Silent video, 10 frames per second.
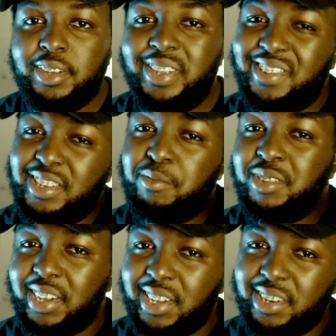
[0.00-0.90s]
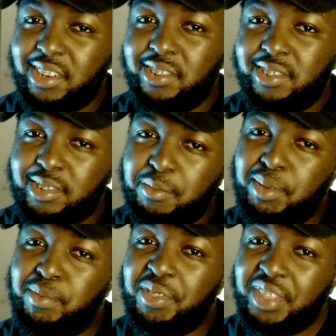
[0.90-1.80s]
It seems like it does, some
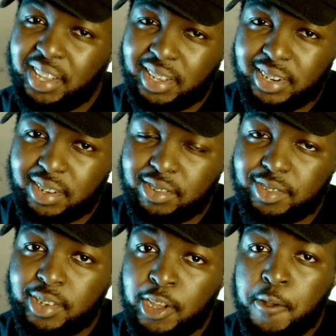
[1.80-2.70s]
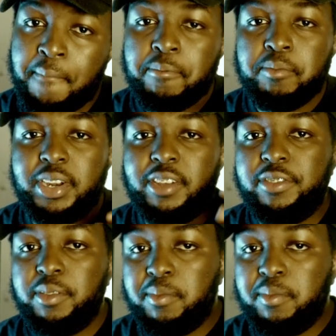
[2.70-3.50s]
people think it does, but if the